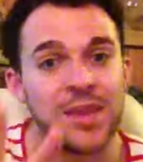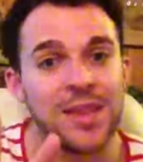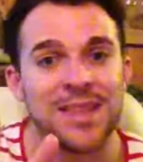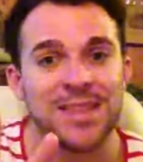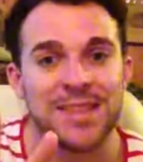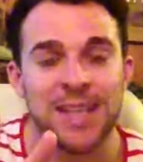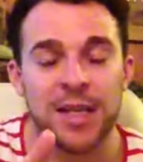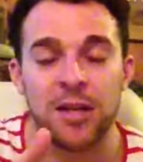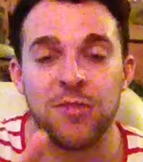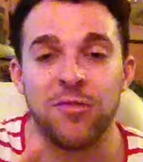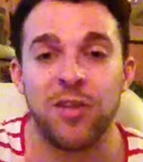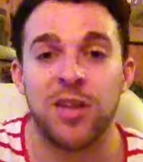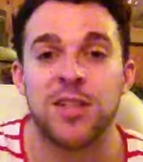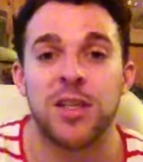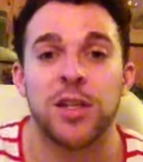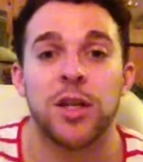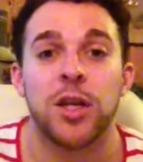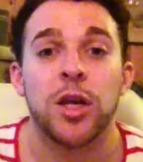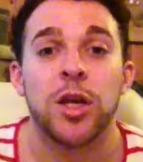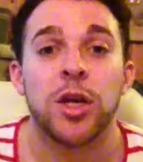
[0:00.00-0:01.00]
Second
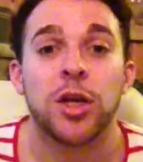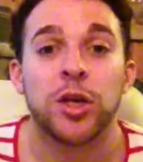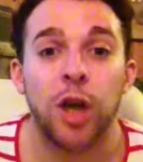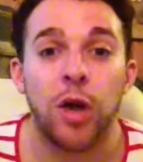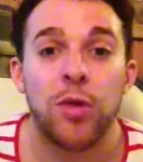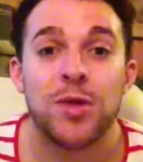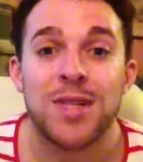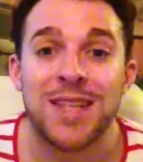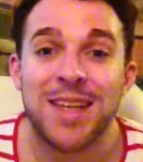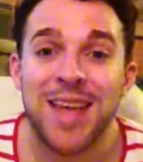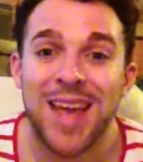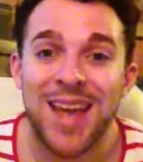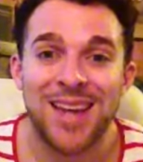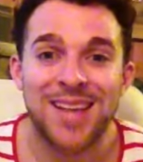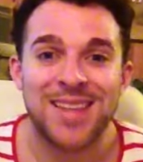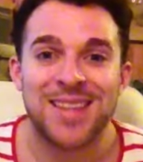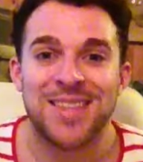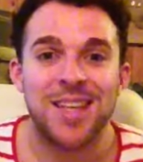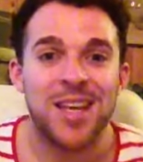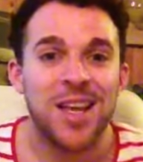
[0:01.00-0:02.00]
reason, go to
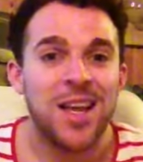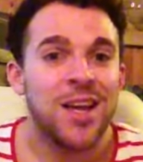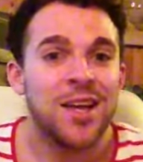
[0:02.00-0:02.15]
gigs.